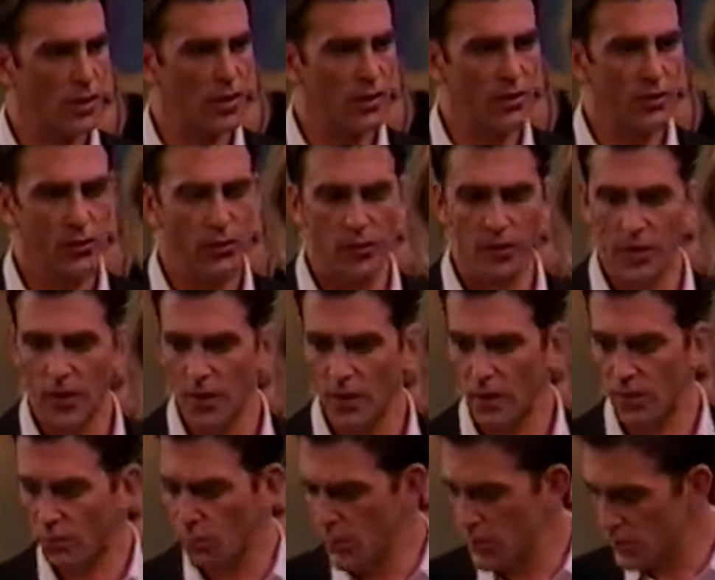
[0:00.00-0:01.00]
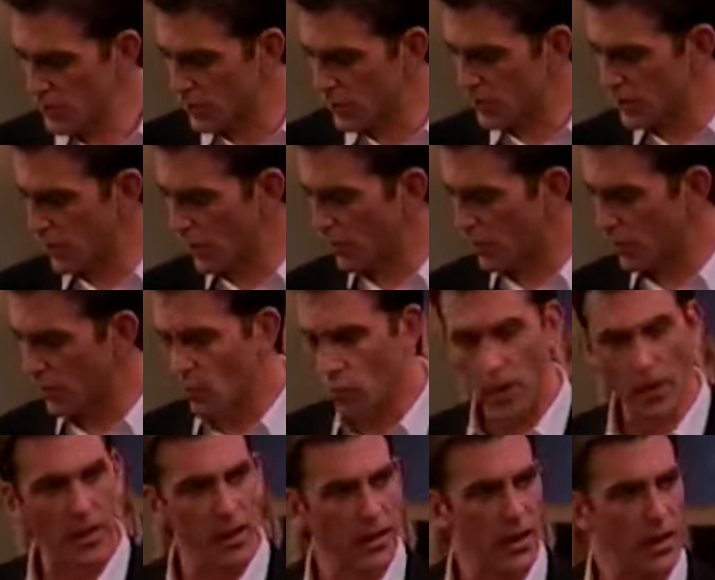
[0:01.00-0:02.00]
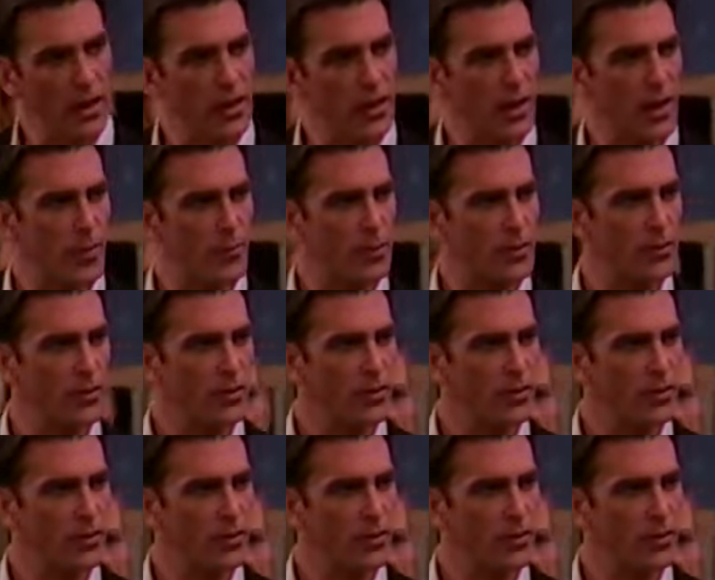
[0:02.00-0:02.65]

I don't understand this. We just saw her at the wedding. How did it happen?